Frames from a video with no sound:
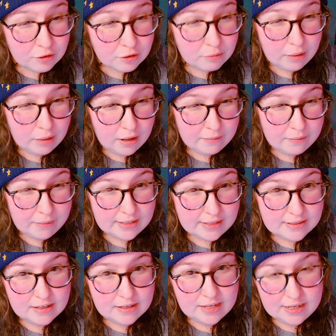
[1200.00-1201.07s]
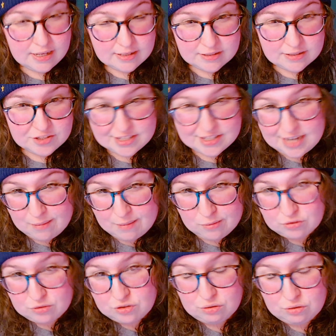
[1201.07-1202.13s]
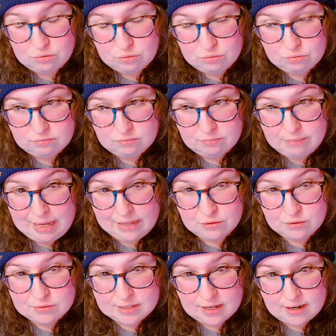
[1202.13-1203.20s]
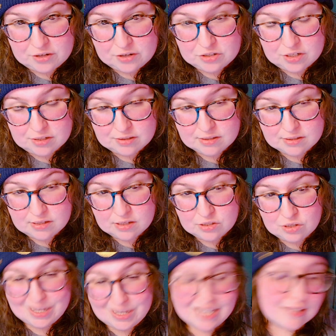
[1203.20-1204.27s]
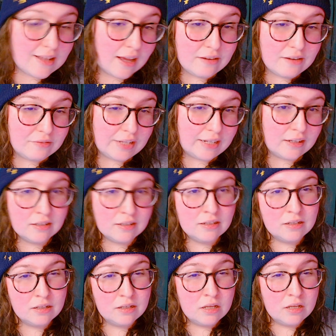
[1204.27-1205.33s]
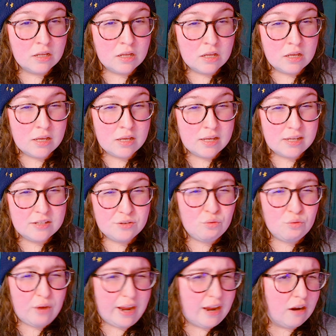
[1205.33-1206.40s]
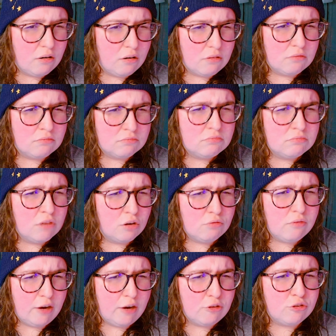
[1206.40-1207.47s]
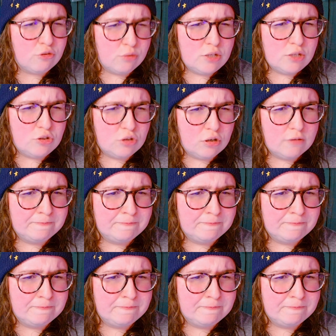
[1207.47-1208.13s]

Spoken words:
bond mates. He's just able to make those connections. So he's kind of like, he's a rare creature.